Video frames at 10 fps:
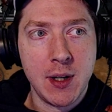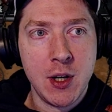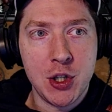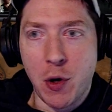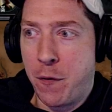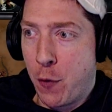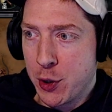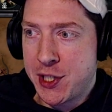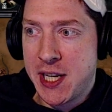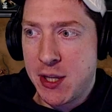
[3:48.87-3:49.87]
so
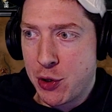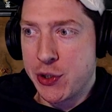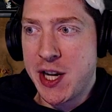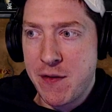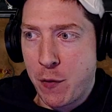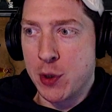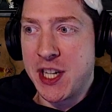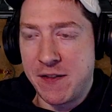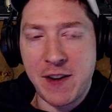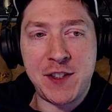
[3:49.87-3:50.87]
14, 13,
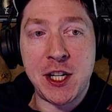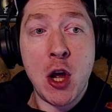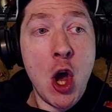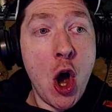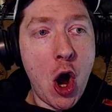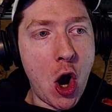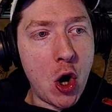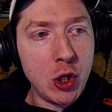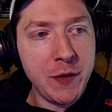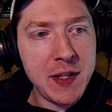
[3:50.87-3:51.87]
14, 15,
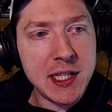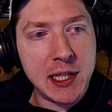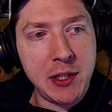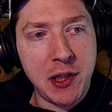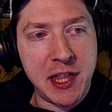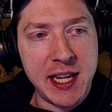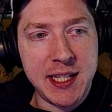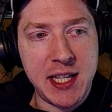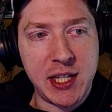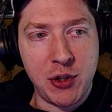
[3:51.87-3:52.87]
all of these little things,
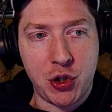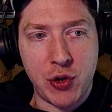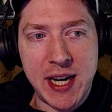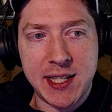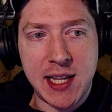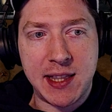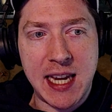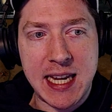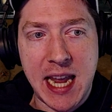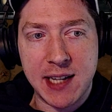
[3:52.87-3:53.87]
these little traits that they
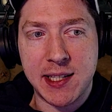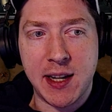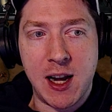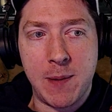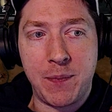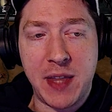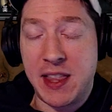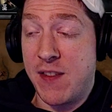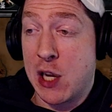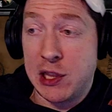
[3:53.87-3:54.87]
get, that
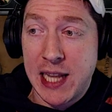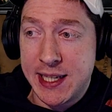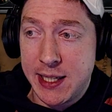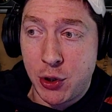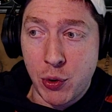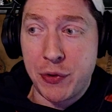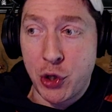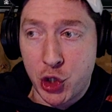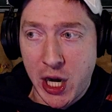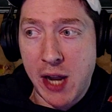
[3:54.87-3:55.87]
they've collected throughout their
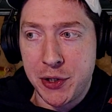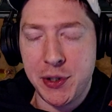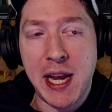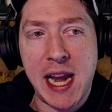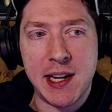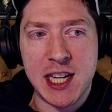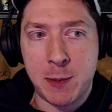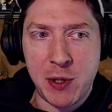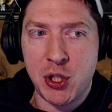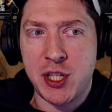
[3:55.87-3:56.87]
childhood, and
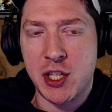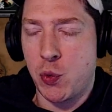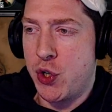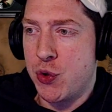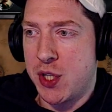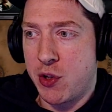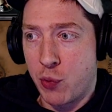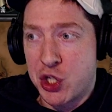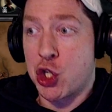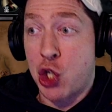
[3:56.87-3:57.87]
especially since we're using the
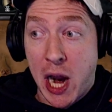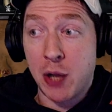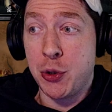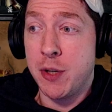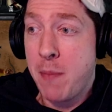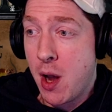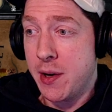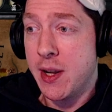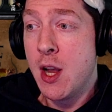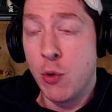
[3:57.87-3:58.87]
Rich Childhood
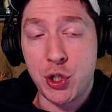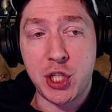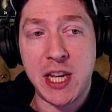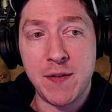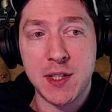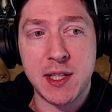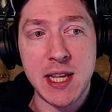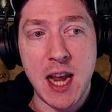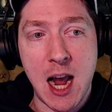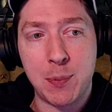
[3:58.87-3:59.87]
mod, which gives
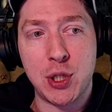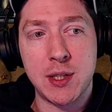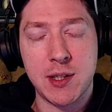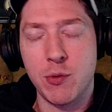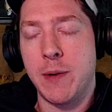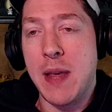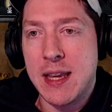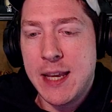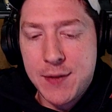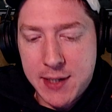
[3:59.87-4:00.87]
the options, well, it
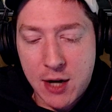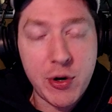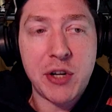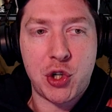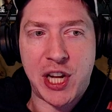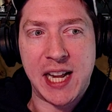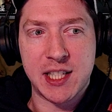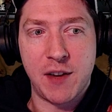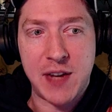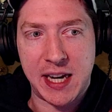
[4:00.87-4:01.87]
gives a greater chance
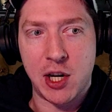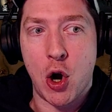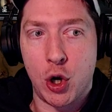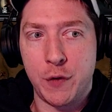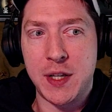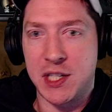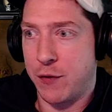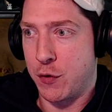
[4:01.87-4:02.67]
of getting all of these different